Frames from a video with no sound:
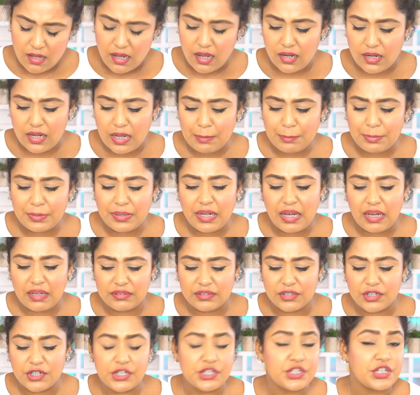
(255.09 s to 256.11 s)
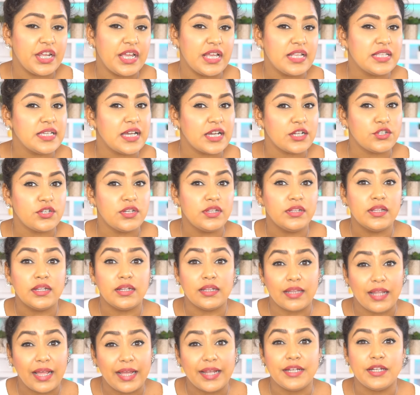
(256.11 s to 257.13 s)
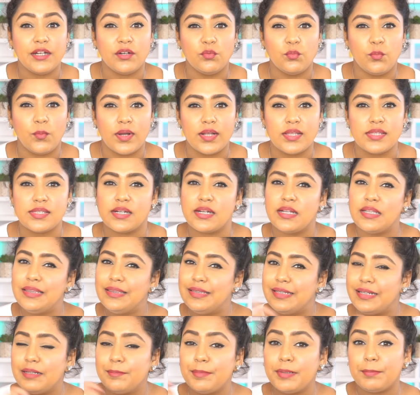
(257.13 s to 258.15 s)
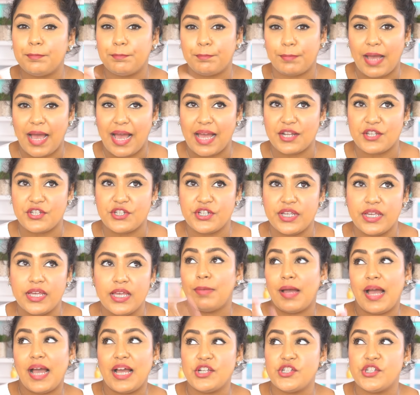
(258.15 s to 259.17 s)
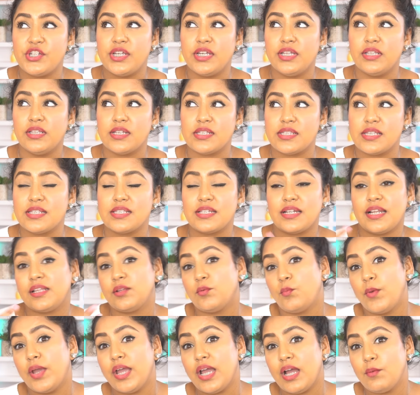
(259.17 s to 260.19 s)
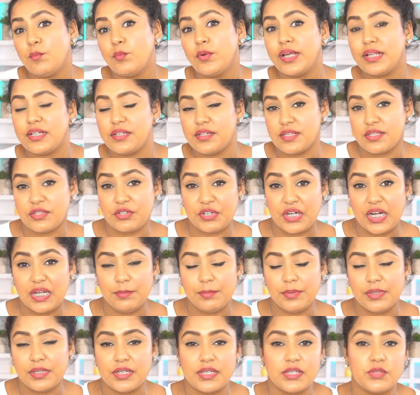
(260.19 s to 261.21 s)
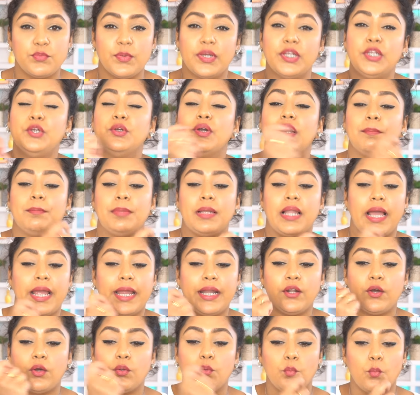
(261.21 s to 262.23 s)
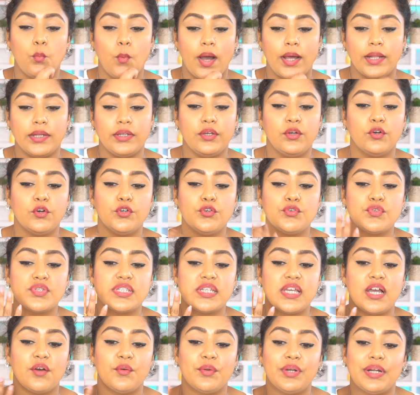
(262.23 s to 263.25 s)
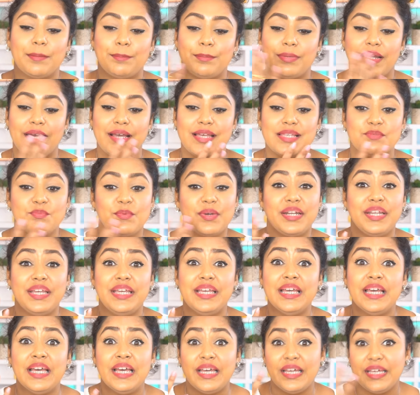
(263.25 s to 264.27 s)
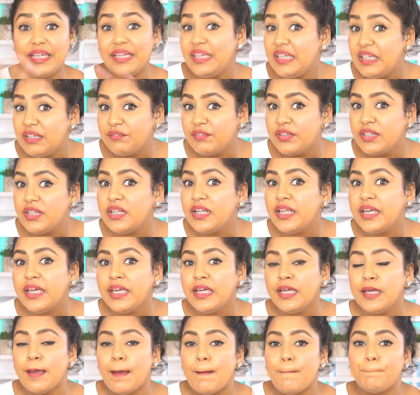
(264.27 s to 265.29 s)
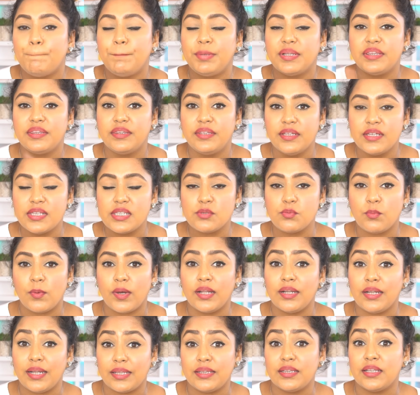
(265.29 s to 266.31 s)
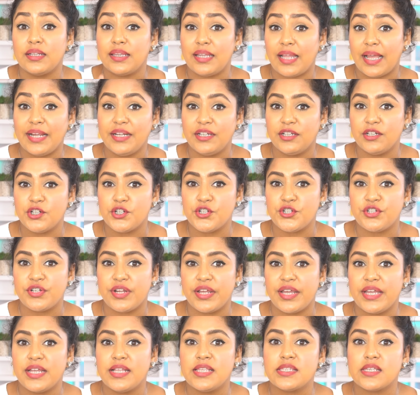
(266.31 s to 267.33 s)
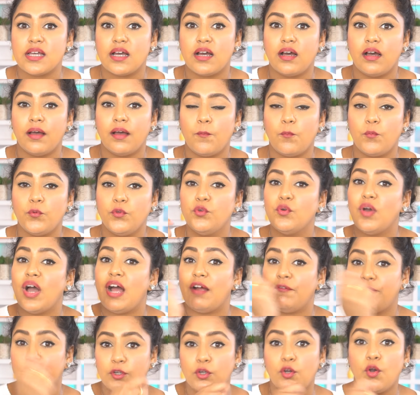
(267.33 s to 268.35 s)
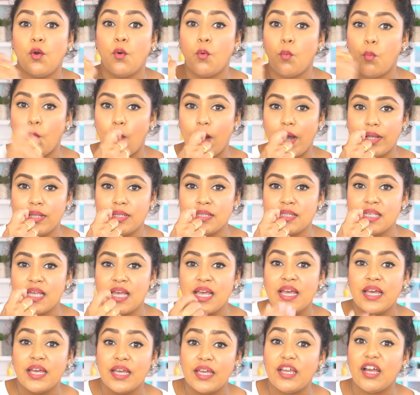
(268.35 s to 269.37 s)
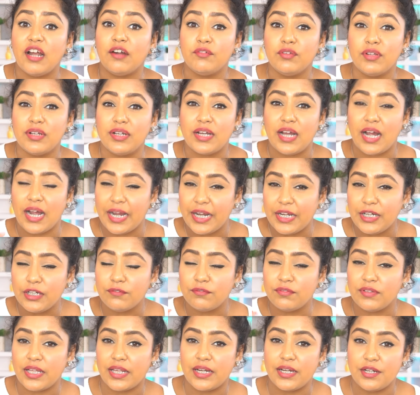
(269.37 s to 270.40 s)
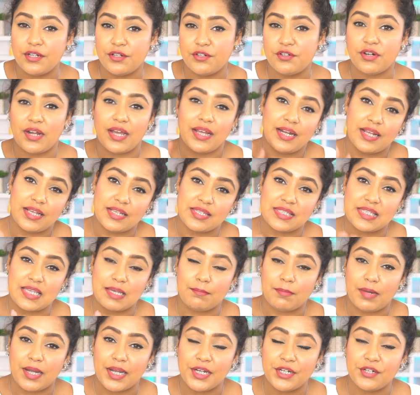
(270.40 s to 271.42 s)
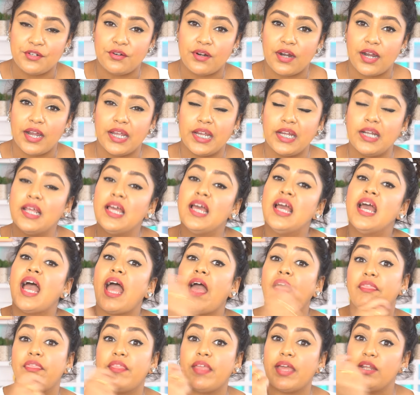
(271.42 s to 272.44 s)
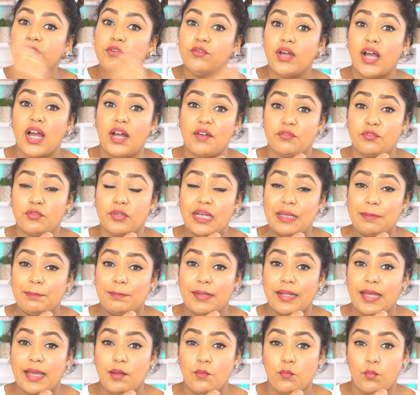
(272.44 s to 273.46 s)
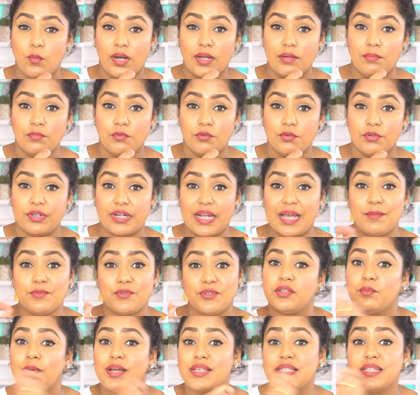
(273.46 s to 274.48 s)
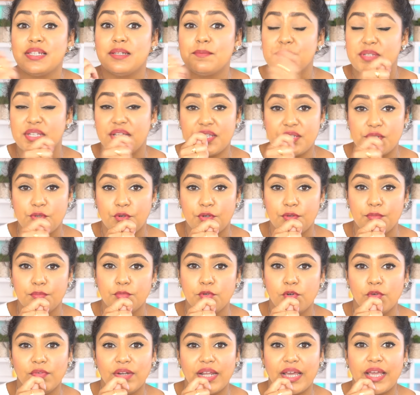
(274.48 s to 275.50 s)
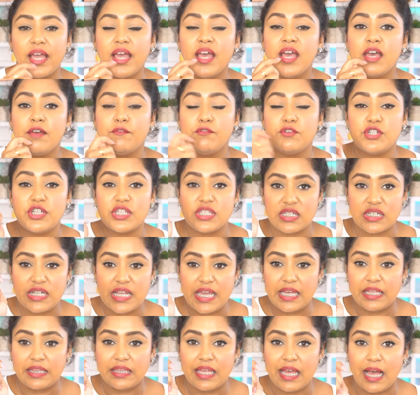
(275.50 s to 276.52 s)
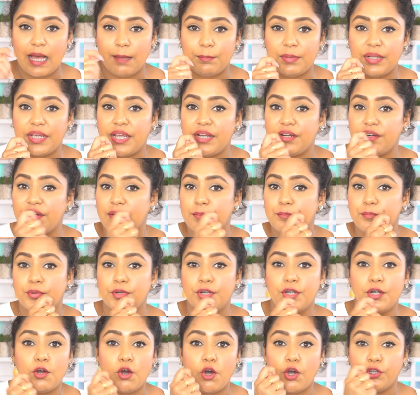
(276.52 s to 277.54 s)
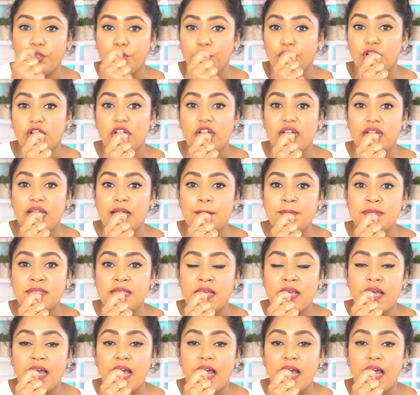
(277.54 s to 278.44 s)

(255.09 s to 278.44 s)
a couple other shades, actually the lighter ones are a little bit patchy in the sense, like the way I would describe it is when you apply it on one go, you see how it applies very evenly, but this one, like the lighter shades, you have to go once, you have to kind of let it dry, like semi dry it, and then you have to apply one more time, so otherwise the lipstick is going to move. Like if you just take the applicator and put it on your lips